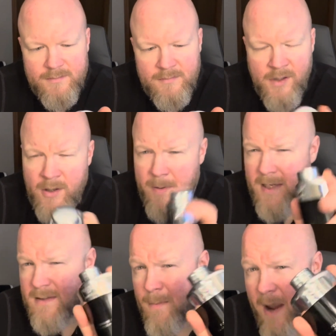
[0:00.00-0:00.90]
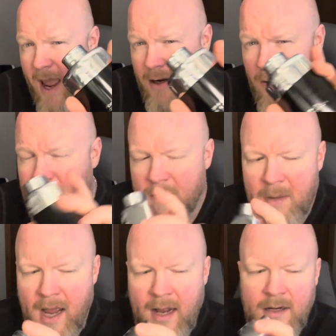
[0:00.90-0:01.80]
bit of tobacco at the
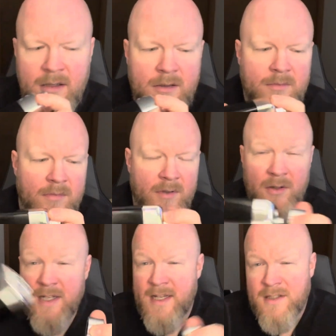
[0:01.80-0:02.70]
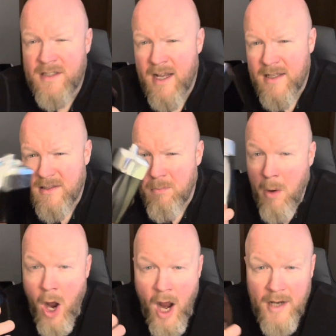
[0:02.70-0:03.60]
bottom. Little incense,
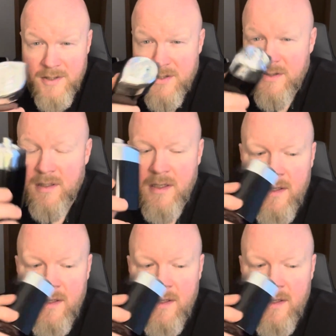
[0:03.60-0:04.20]
moss.